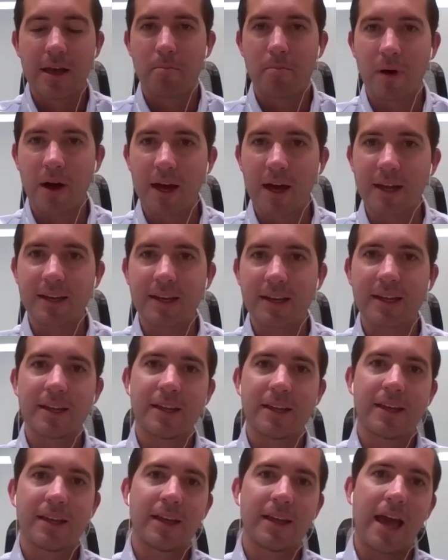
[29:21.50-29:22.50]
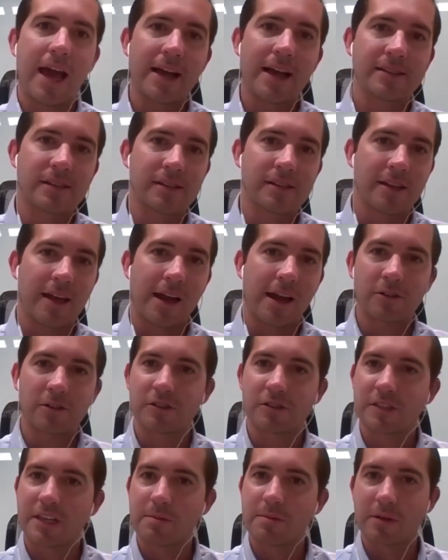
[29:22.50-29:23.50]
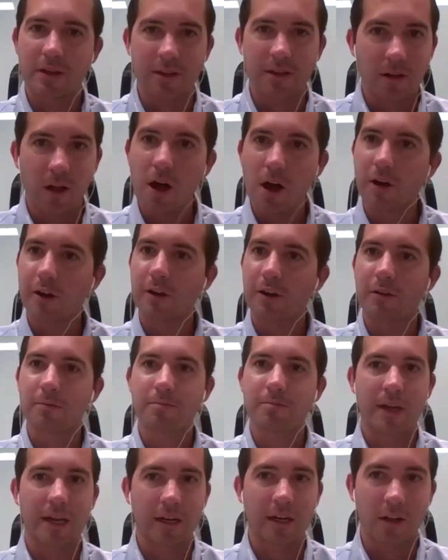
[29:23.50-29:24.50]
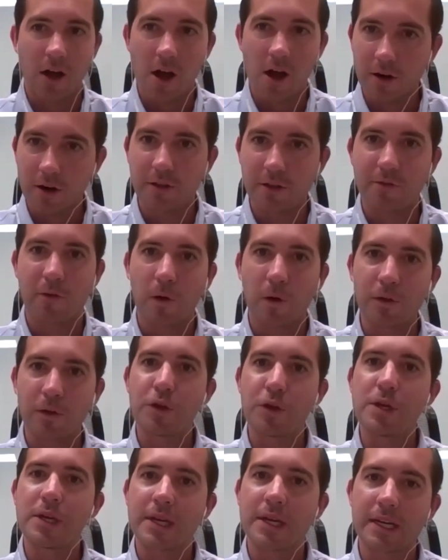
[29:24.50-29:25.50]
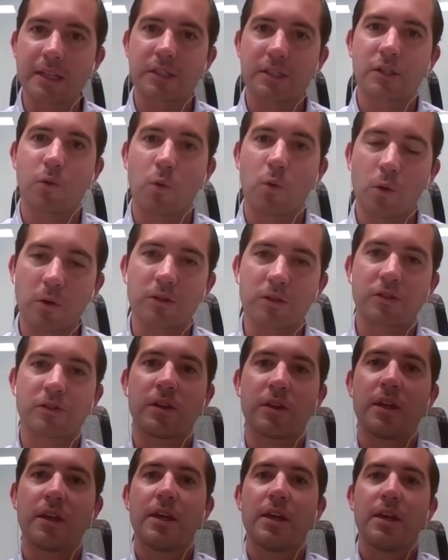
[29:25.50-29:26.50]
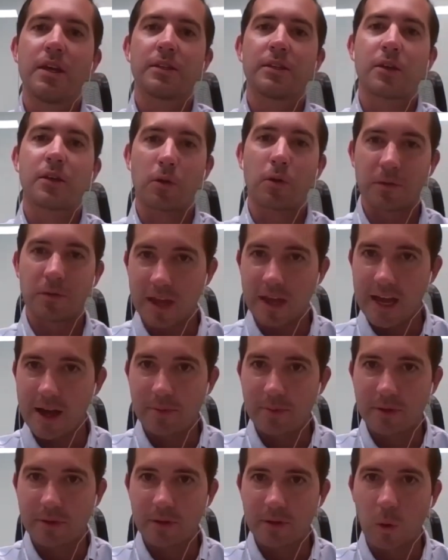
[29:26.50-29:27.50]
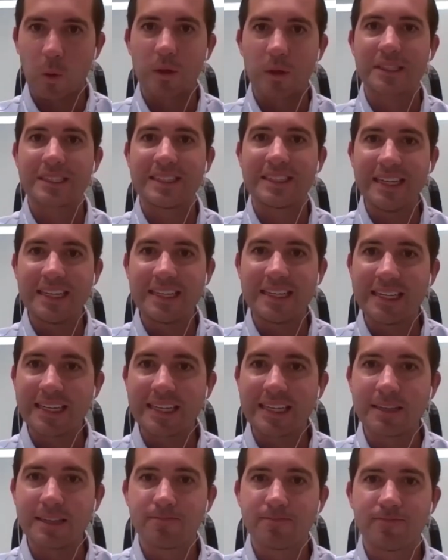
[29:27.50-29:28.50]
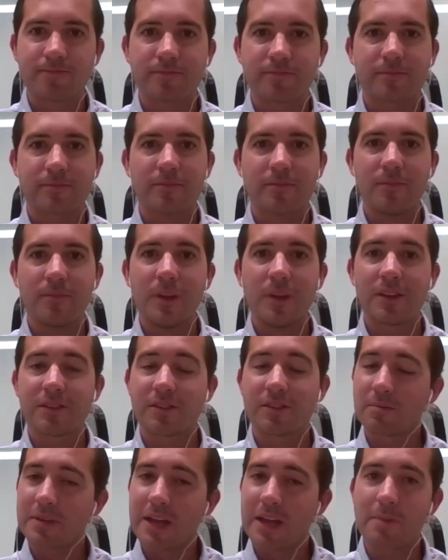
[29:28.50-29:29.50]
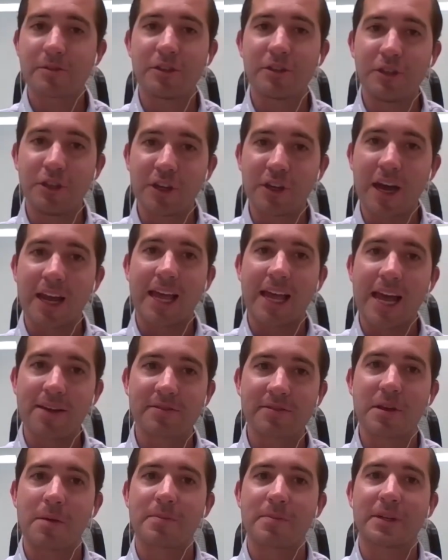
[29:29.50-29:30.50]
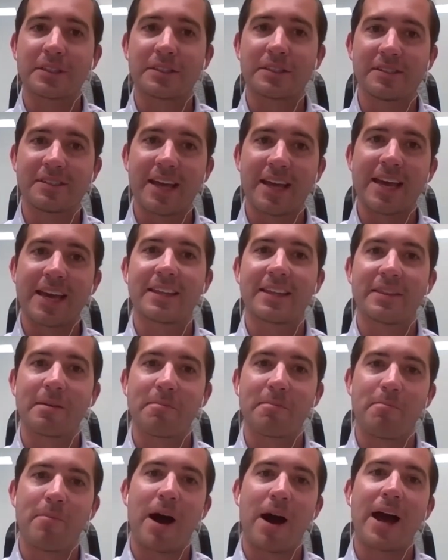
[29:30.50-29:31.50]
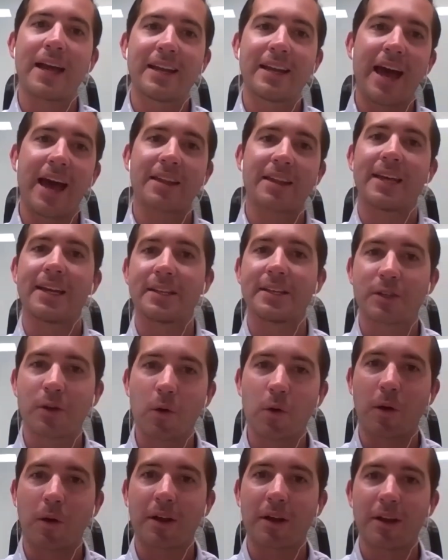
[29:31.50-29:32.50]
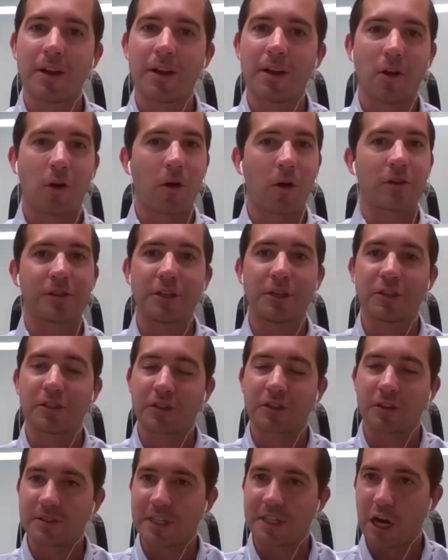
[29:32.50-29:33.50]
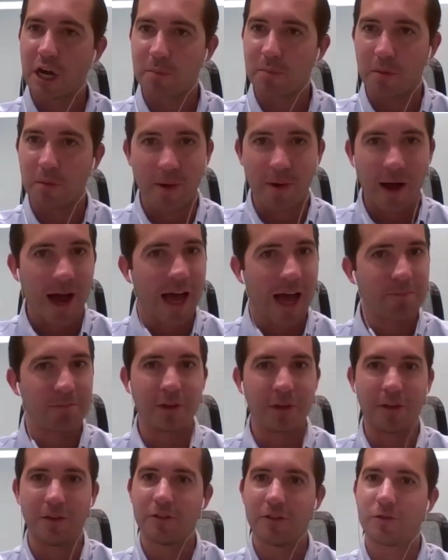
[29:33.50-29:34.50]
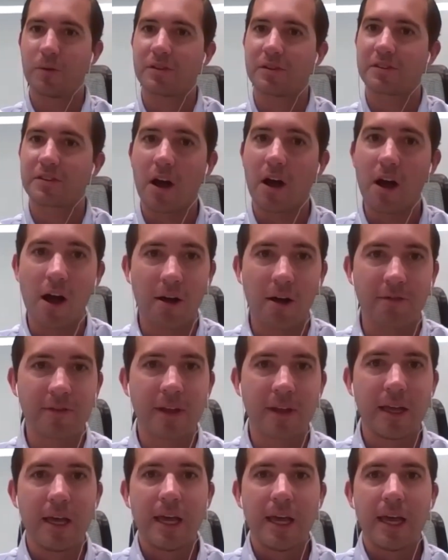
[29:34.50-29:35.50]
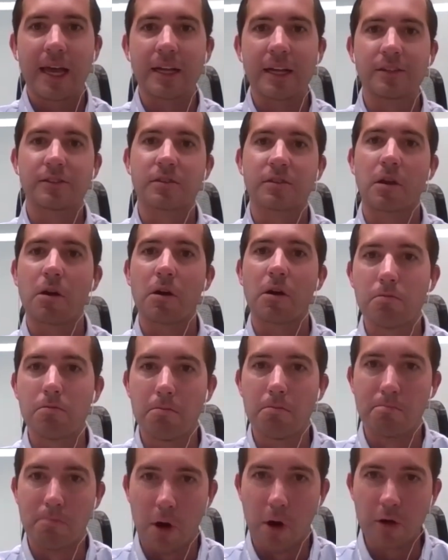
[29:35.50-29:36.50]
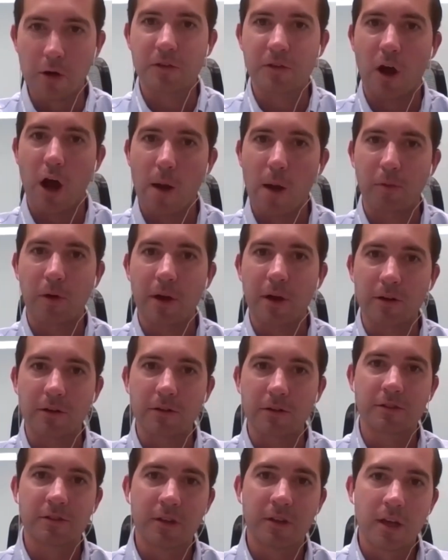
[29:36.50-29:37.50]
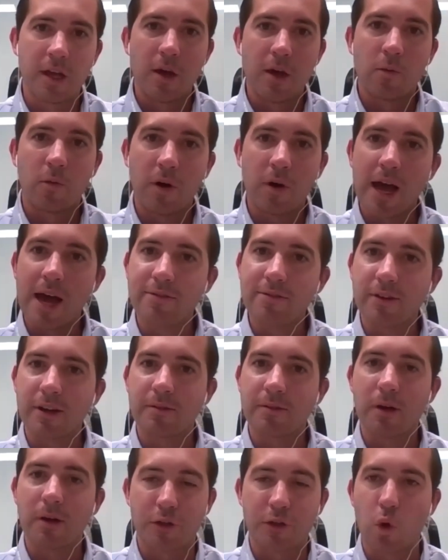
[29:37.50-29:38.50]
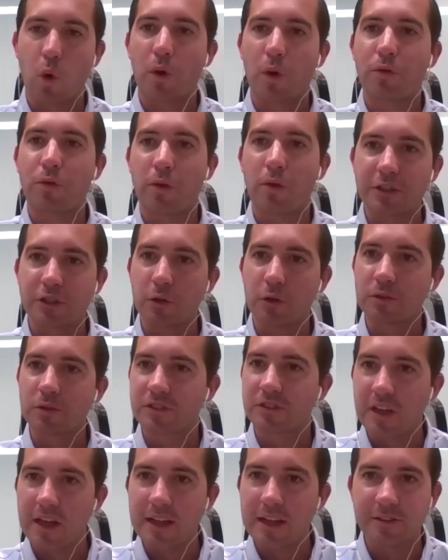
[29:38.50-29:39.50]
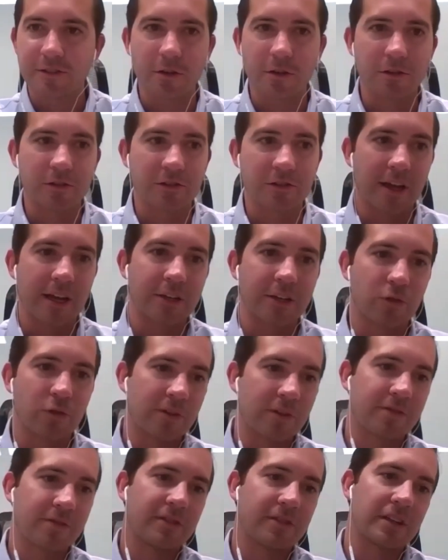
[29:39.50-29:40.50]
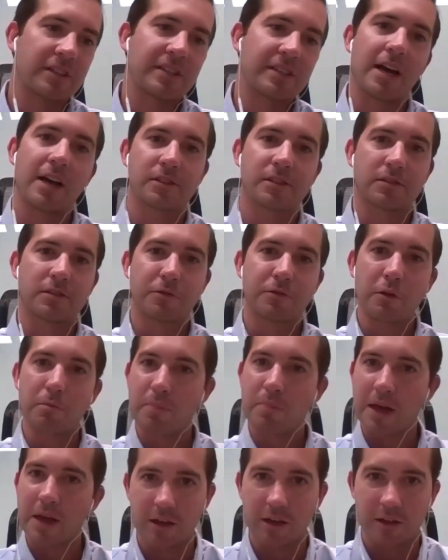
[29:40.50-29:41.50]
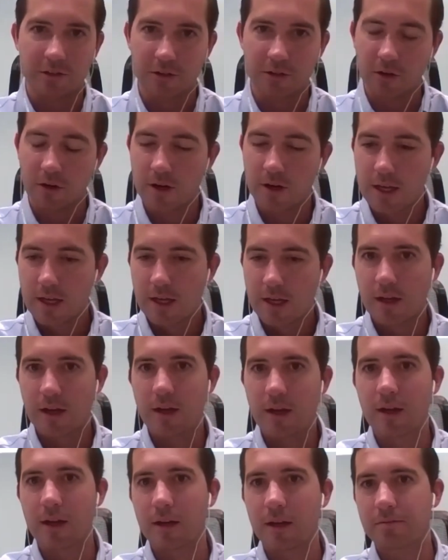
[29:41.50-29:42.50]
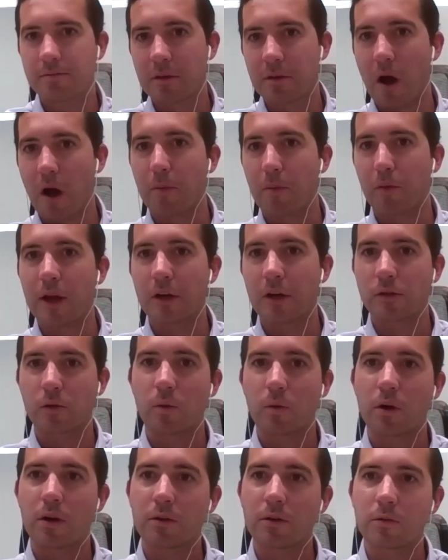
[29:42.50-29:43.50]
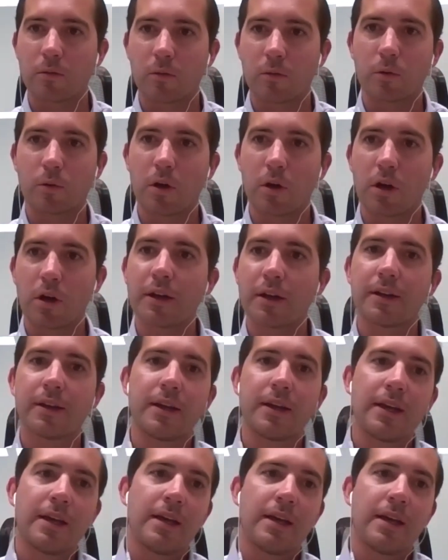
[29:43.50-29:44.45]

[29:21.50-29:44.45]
But as these laterals just keep getting longer and longer, the further you get towards total depth or T D, sometimes you got to have something to take the bite out of that torque, or else you're just going to tear up your pipe, you could twist off. And so most operators will have a, a torque threshold set, so say twenty-six thousand foot-pounds or Uh, some operators will, walk, will run